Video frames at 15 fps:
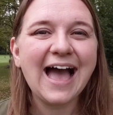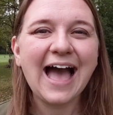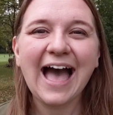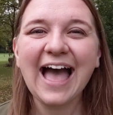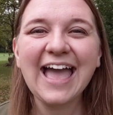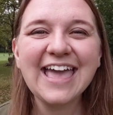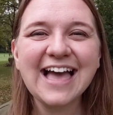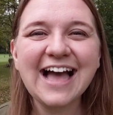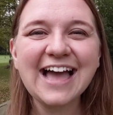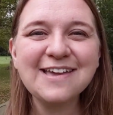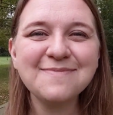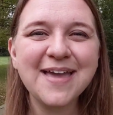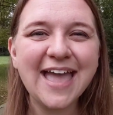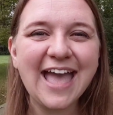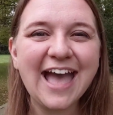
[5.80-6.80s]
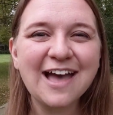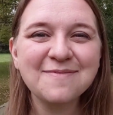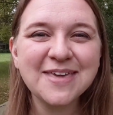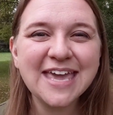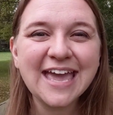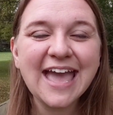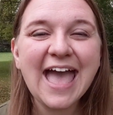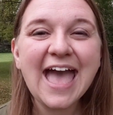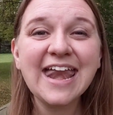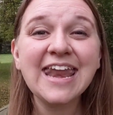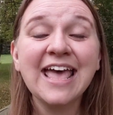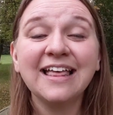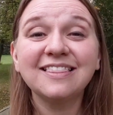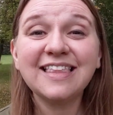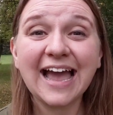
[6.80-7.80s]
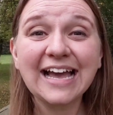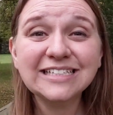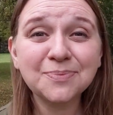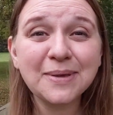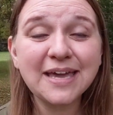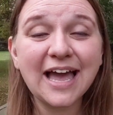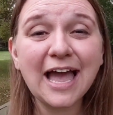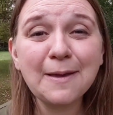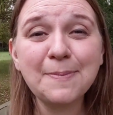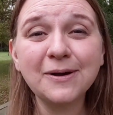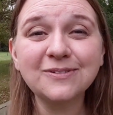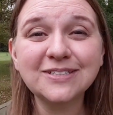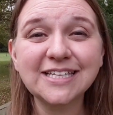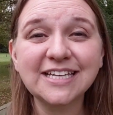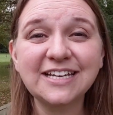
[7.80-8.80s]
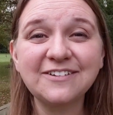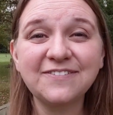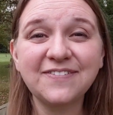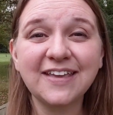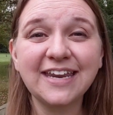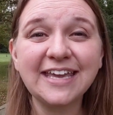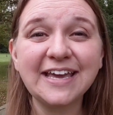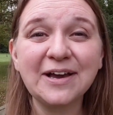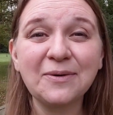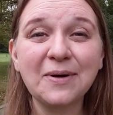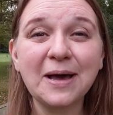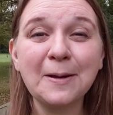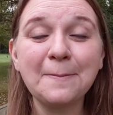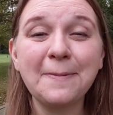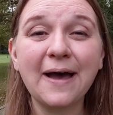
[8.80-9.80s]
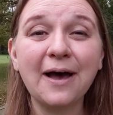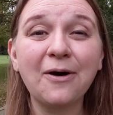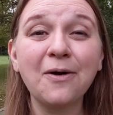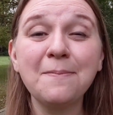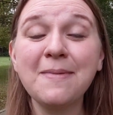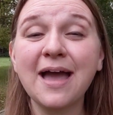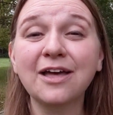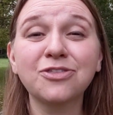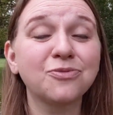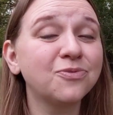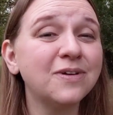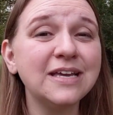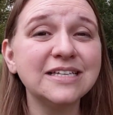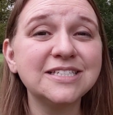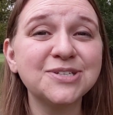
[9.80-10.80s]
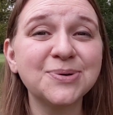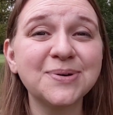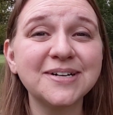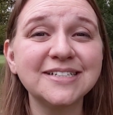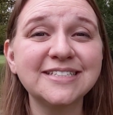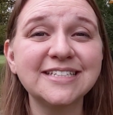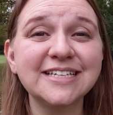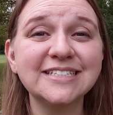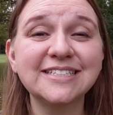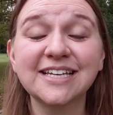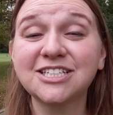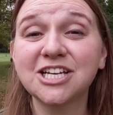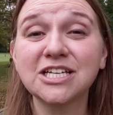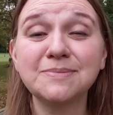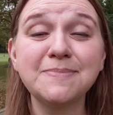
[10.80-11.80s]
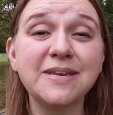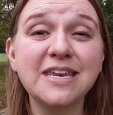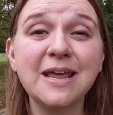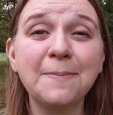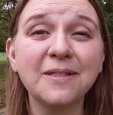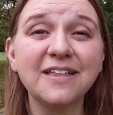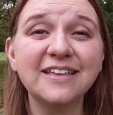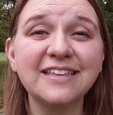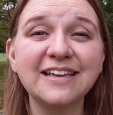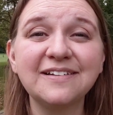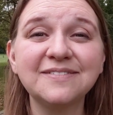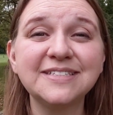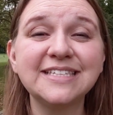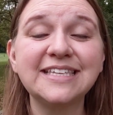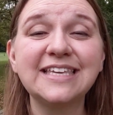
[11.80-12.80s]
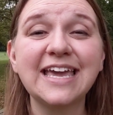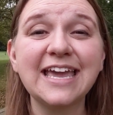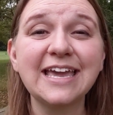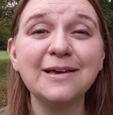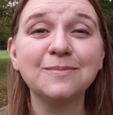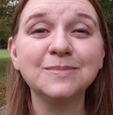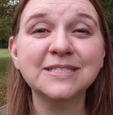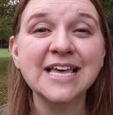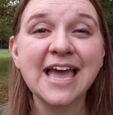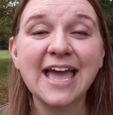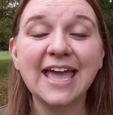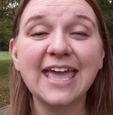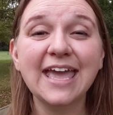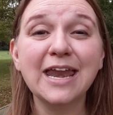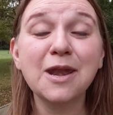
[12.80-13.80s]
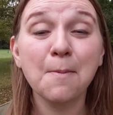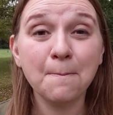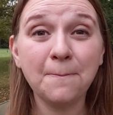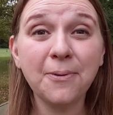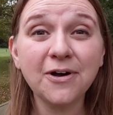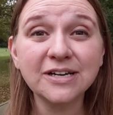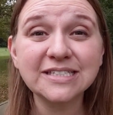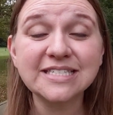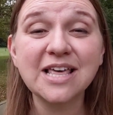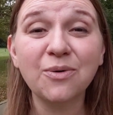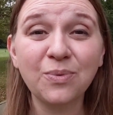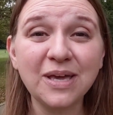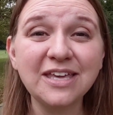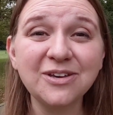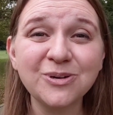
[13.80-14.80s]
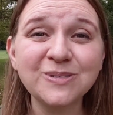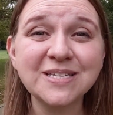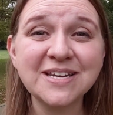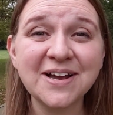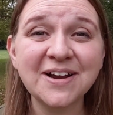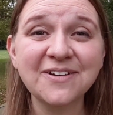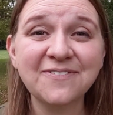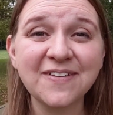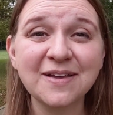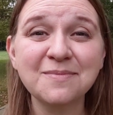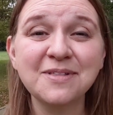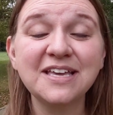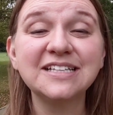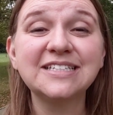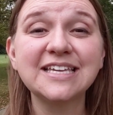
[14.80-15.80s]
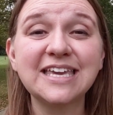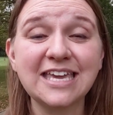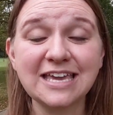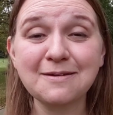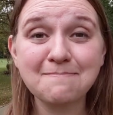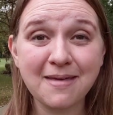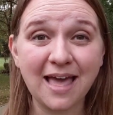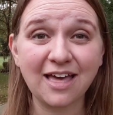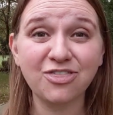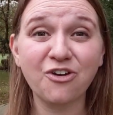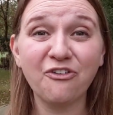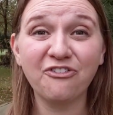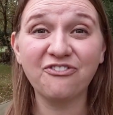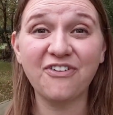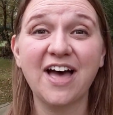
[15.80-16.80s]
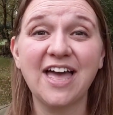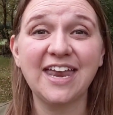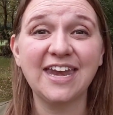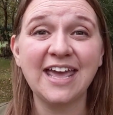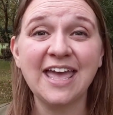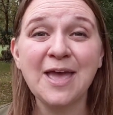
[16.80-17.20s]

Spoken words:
Hi, I'm Abby, and last week I posted a video about math resources such as manipulatives, games, and books that we use in our family to keep math fun.